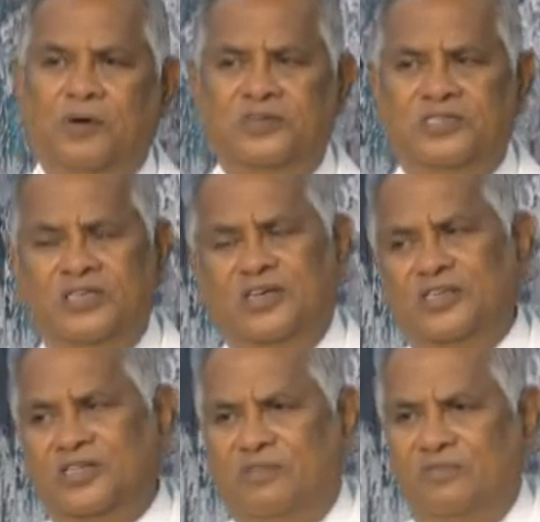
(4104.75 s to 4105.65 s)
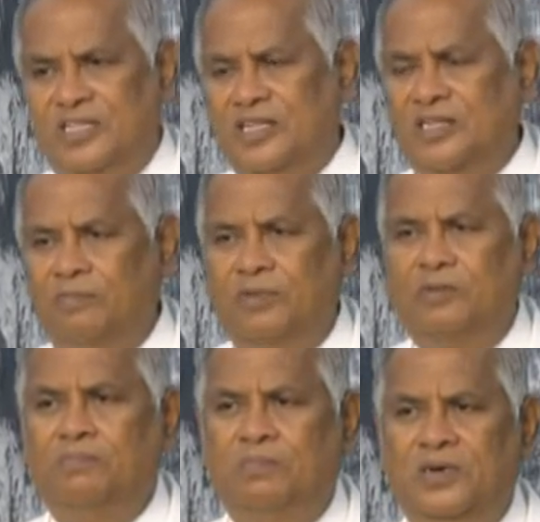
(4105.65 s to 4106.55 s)
pastors and within the
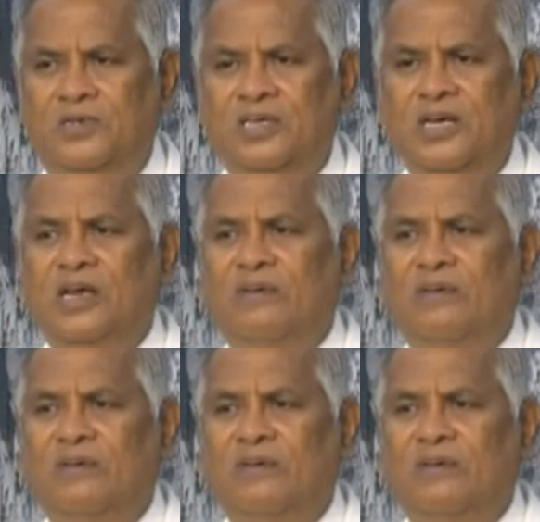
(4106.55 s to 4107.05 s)
members.